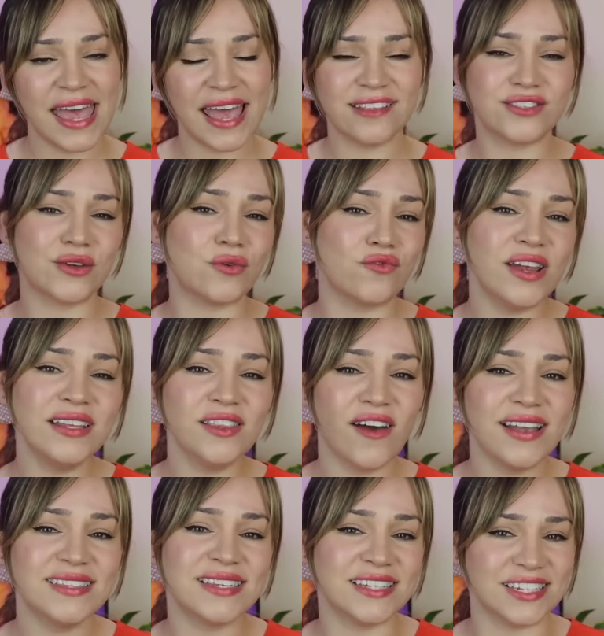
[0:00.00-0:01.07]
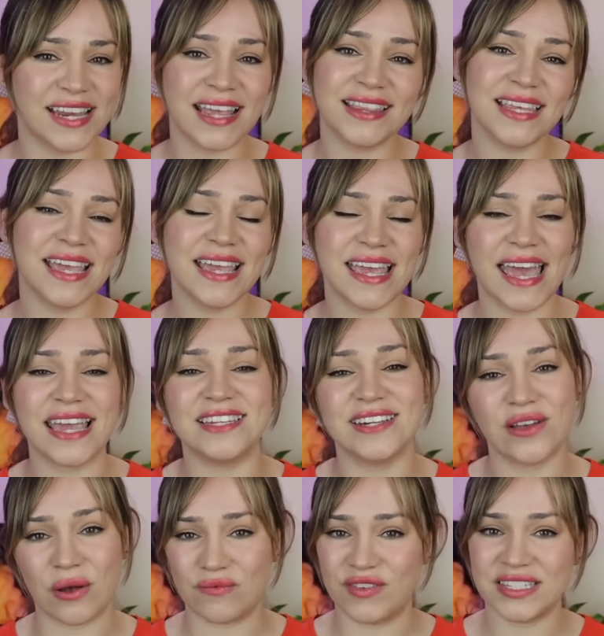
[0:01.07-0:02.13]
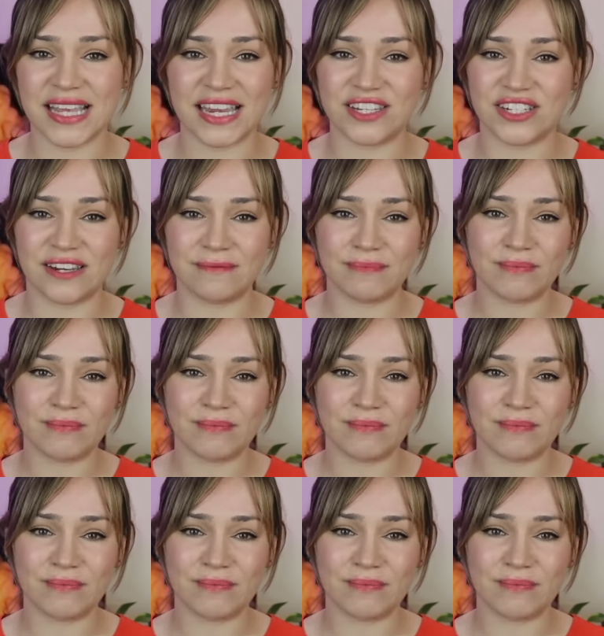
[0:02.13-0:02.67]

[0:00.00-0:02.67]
it's a green light to gently engage in conversation.